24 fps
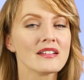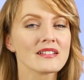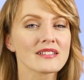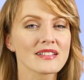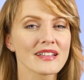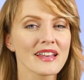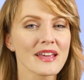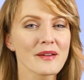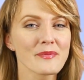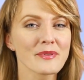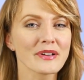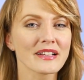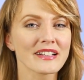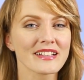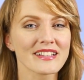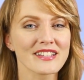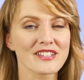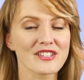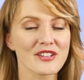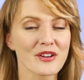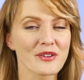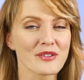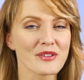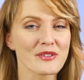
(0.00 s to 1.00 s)
Today we're going to
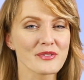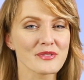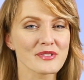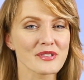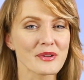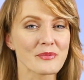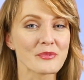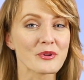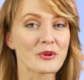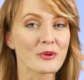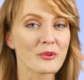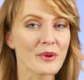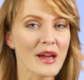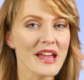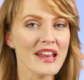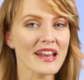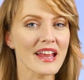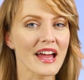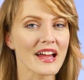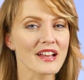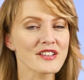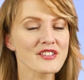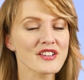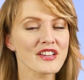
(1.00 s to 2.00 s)
show you some great
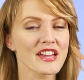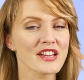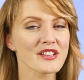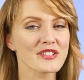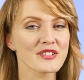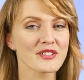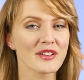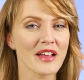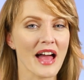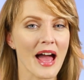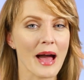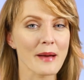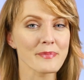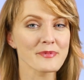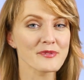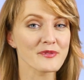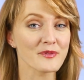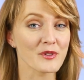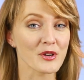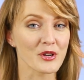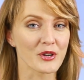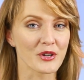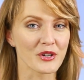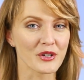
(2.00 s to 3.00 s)
educational apps
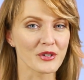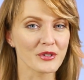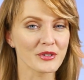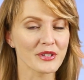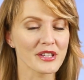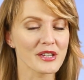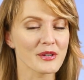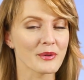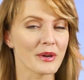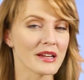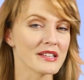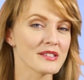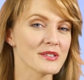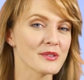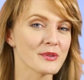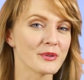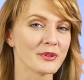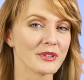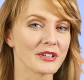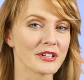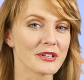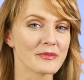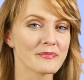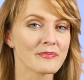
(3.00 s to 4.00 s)
for your early grade
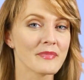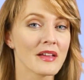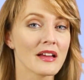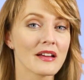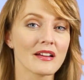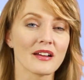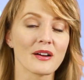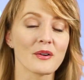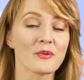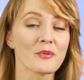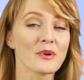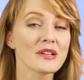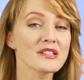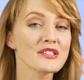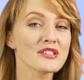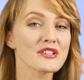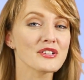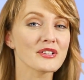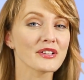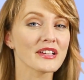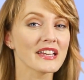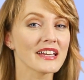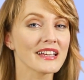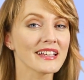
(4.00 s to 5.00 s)
schooler. Now, once
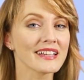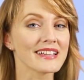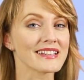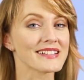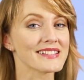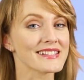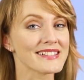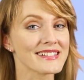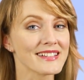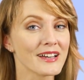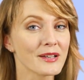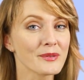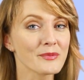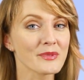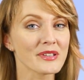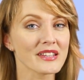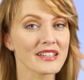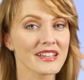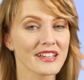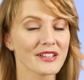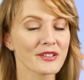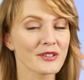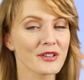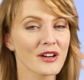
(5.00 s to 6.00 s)
your kid is done
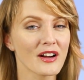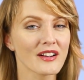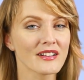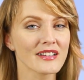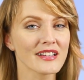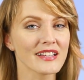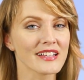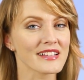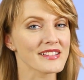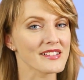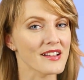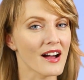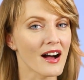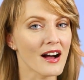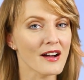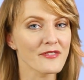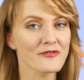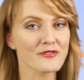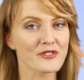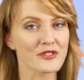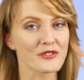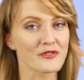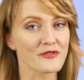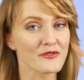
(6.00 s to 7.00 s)
with kindergarten, it's
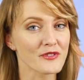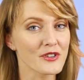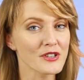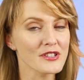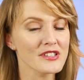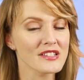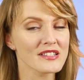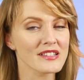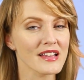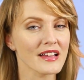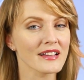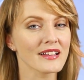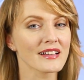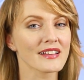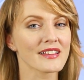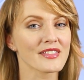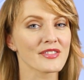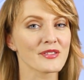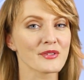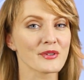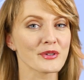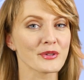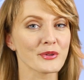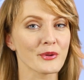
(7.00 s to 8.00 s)
off to first, second,
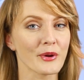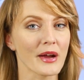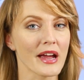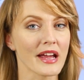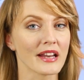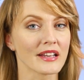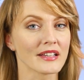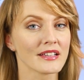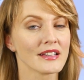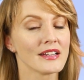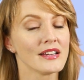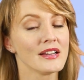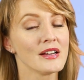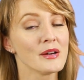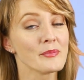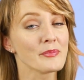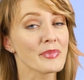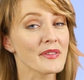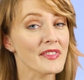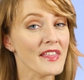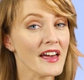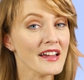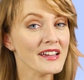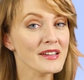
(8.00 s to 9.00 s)
and third grade.
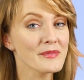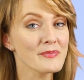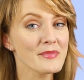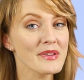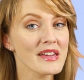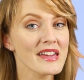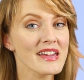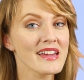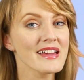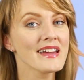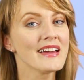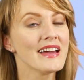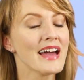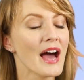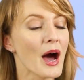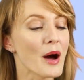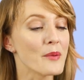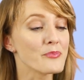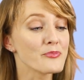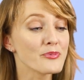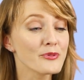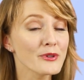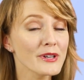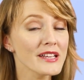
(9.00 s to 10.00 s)
But that can be
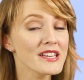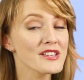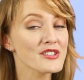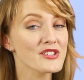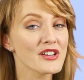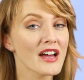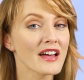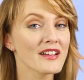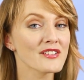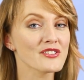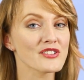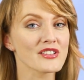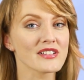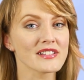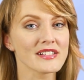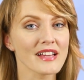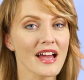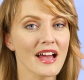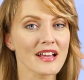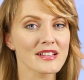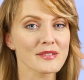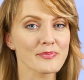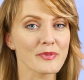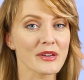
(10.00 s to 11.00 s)
a pretty challenging
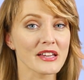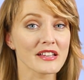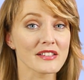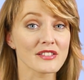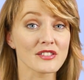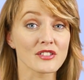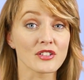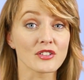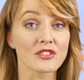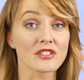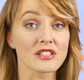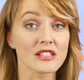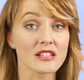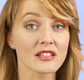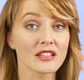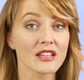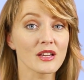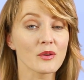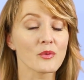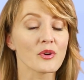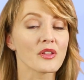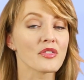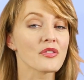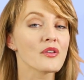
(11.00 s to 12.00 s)
task because they're
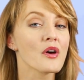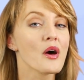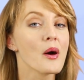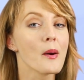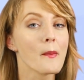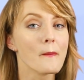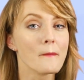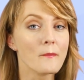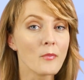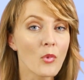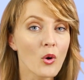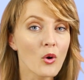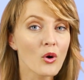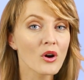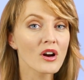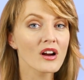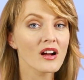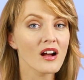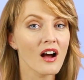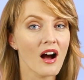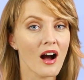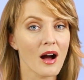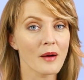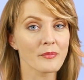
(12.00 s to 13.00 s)
dealing with
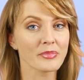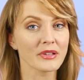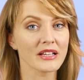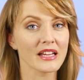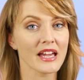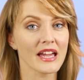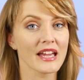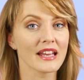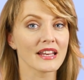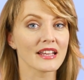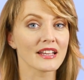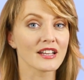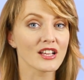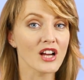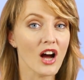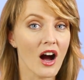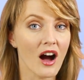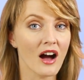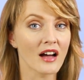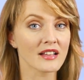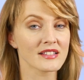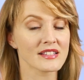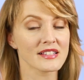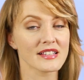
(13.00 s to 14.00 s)
more complicated
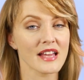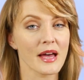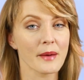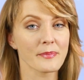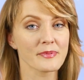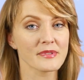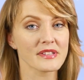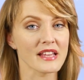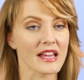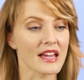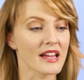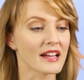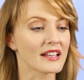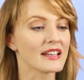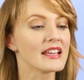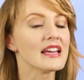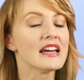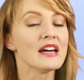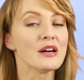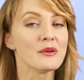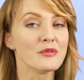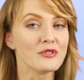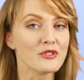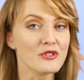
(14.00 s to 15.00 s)
concepts and
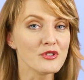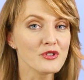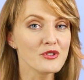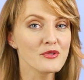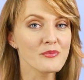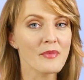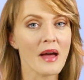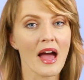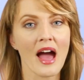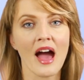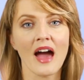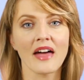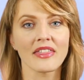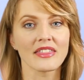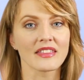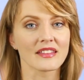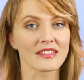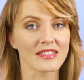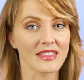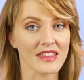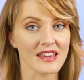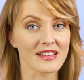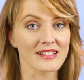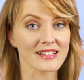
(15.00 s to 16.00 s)
new math
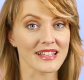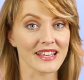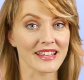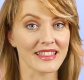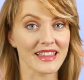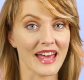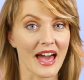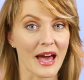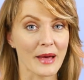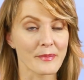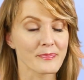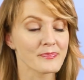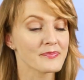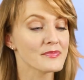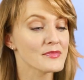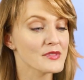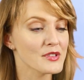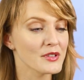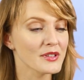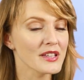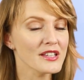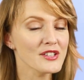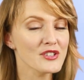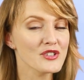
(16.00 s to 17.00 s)
and things like that.
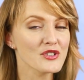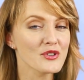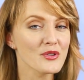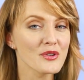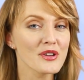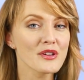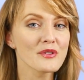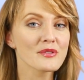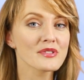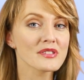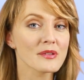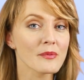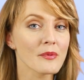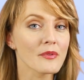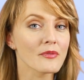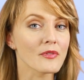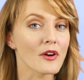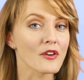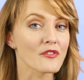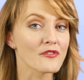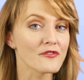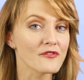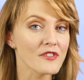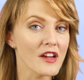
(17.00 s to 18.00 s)
So let's show you some of
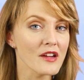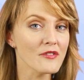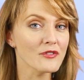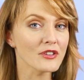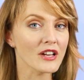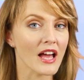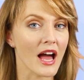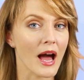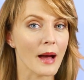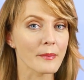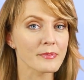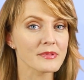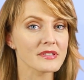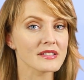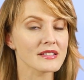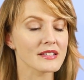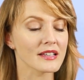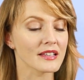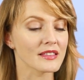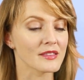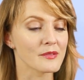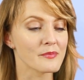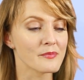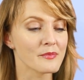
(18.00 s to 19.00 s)
our favorite apps
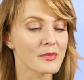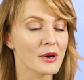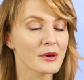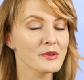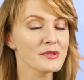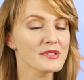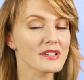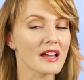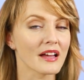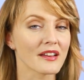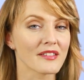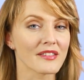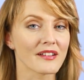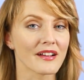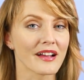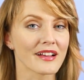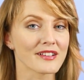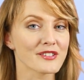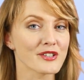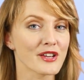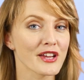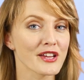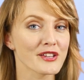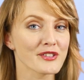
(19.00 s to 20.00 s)
to get the most out of their
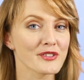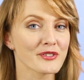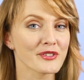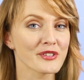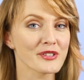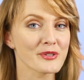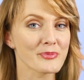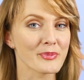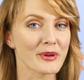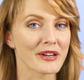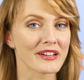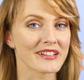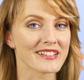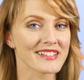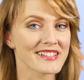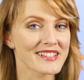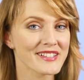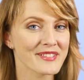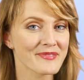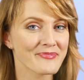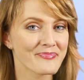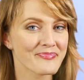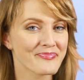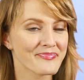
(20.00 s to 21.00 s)
educational
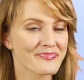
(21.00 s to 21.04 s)
experience.